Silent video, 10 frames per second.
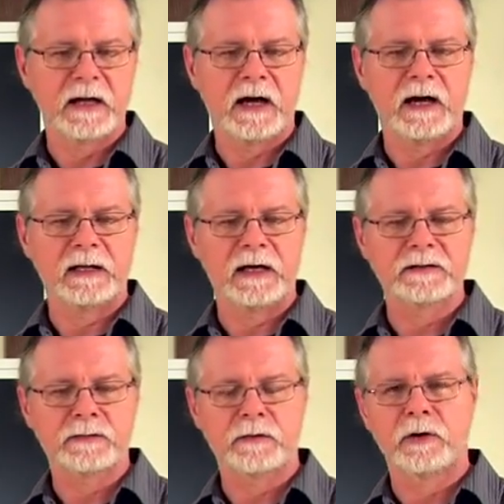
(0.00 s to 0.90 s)

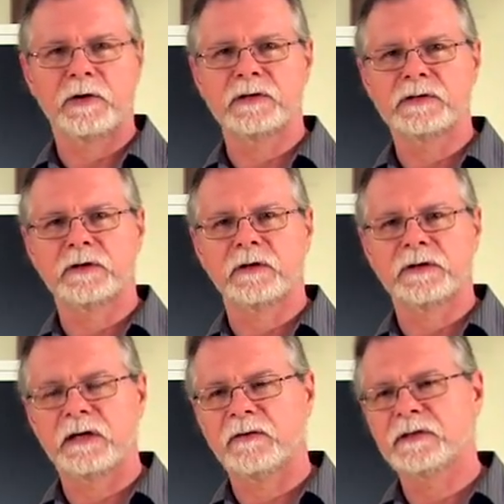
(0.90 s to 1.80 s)
Alexis Korner and Cyril
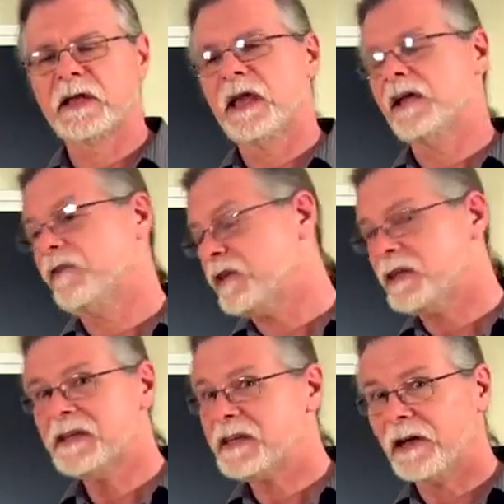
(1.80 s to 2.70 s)
Davies, if you
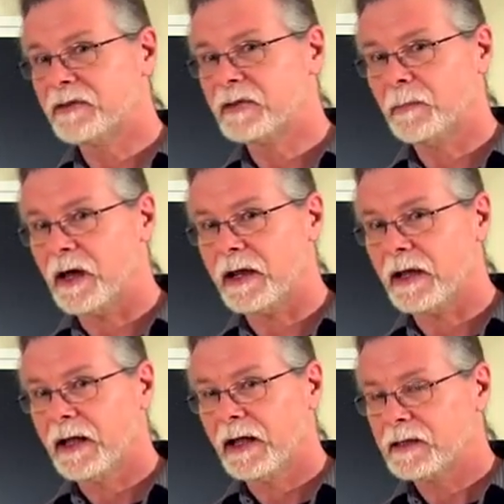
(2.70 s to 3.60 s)
didn't tell somebody
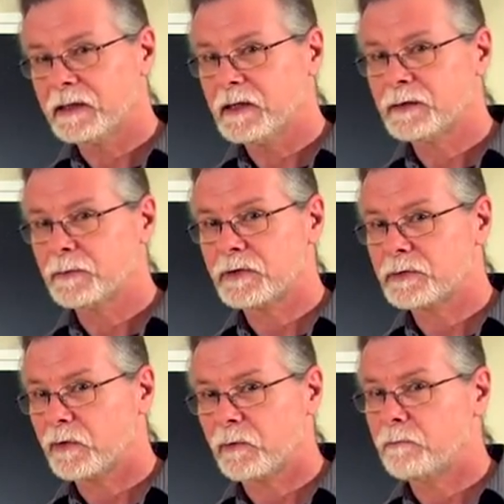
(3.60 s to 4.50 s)
that these were
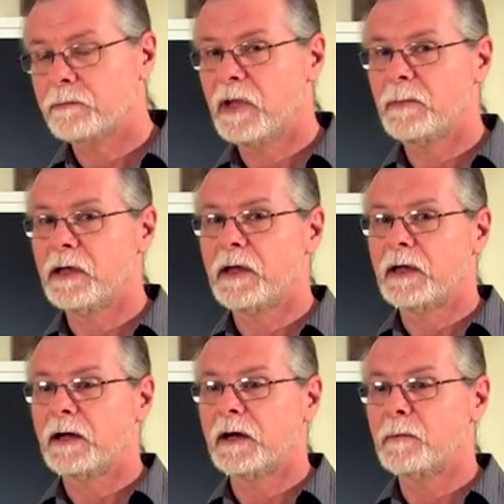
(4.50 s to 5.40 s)
sort of maybe
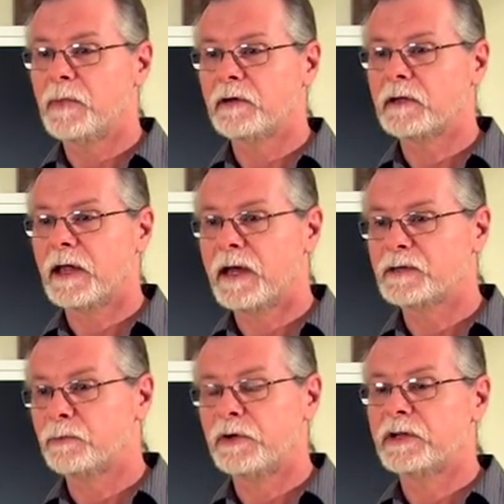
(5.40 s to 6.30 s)

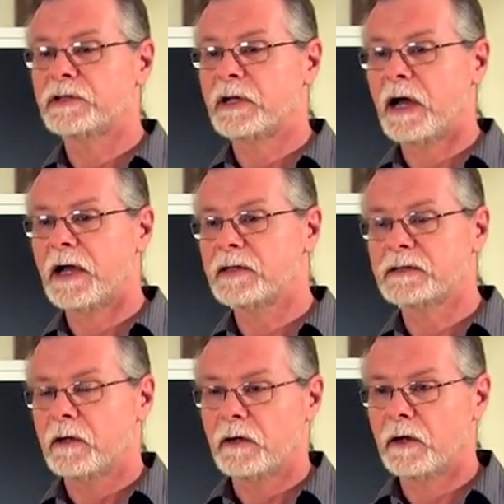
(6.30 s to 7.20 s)
middle-class British guys